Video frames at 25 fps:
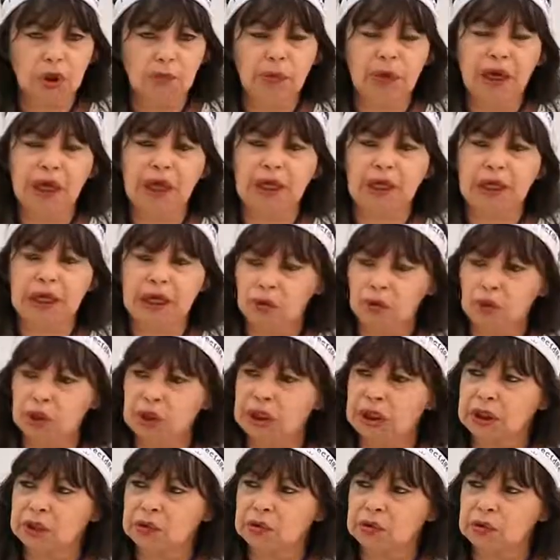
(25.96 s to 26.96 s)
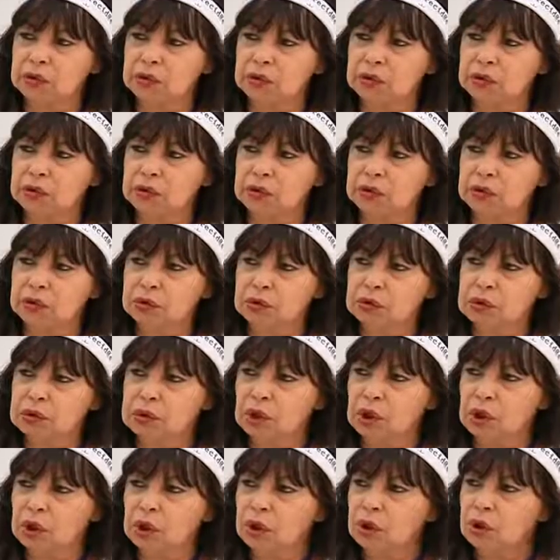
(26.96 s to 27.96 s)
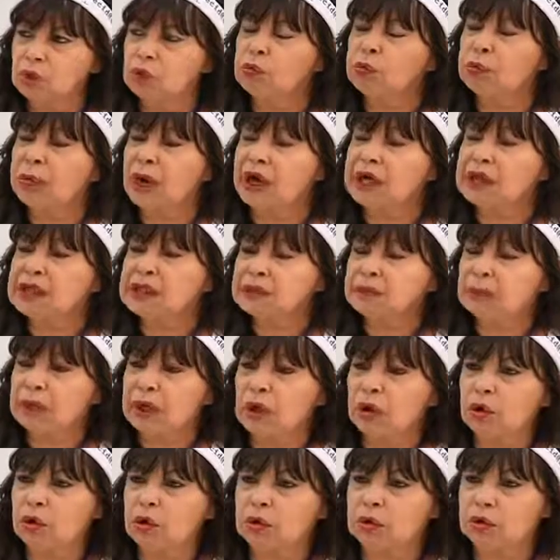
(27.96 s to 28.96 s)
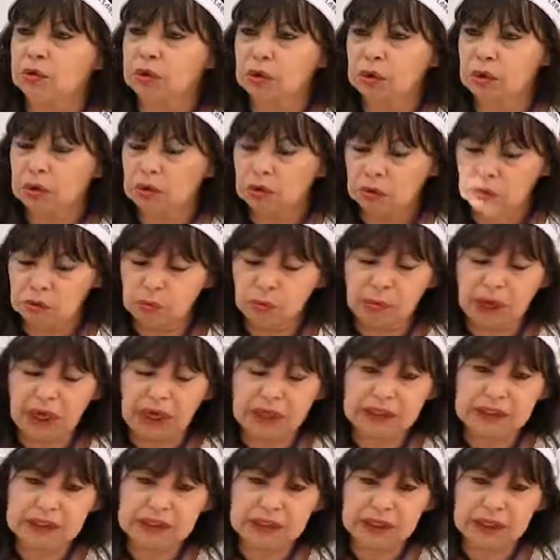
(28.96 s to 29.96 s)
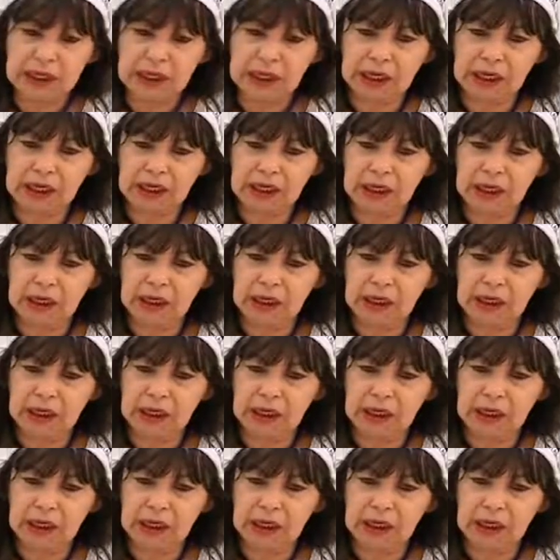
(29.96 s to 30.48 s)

United Nations High Commissioner for Human Rights Navi Pillay praised the move